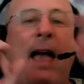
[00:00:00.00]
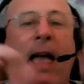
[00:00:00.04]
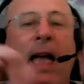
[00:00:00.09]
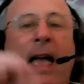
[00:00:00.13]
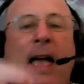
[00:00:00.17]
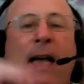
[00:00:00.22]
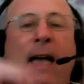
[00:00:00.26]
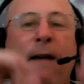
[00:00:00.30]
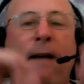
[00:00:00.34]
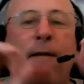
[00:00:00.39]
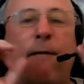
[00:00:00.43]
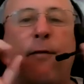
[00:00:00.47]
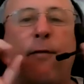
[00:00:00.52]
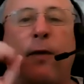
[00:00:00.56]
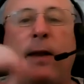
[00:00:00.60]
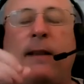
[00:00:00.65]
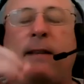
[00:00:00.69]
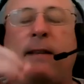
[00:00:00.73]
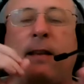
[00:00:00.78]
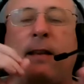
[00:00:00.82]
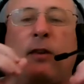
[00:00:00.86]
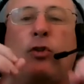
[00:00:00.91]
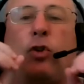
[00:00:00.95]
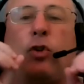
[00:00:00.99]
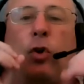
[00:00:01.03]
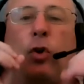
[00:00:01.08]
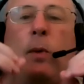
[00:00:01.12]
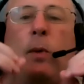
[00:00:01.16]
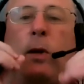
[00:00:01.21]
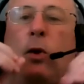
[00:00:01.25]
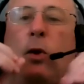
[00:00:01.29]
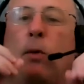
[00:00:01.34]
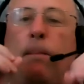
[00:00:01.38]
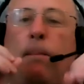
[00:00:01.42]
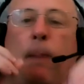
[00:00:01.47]
Every tissue
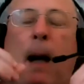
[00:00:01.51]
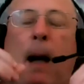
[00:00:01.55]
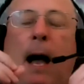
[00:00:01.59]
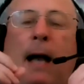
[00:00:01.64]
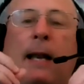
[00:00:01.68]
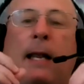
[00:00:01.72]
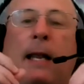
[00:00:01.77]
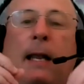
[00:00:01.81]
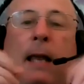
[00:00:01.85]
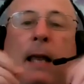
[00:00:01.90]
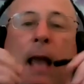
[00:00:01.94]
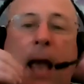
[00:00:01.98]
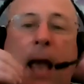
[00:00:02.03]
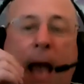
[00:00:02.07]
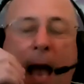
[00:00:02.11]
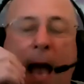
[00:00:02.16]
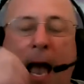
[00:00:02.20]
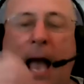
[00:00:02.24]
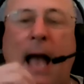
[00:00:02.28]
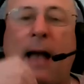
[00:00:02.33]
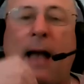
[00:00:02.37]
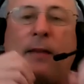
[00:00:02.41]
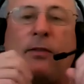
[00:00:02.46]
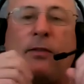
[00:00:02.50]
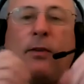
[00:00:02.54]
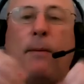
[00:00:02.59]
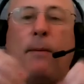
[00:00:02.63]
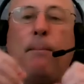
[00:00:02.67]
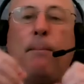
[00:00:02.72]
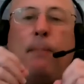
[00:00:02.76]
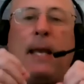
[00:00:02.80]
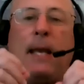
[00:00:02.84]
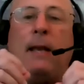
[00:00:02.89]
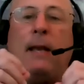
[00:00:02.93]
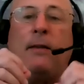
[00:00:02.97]
in your body has a
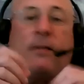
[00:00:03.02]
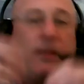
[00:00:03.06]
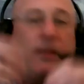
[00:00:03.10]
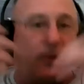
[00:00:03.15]
means.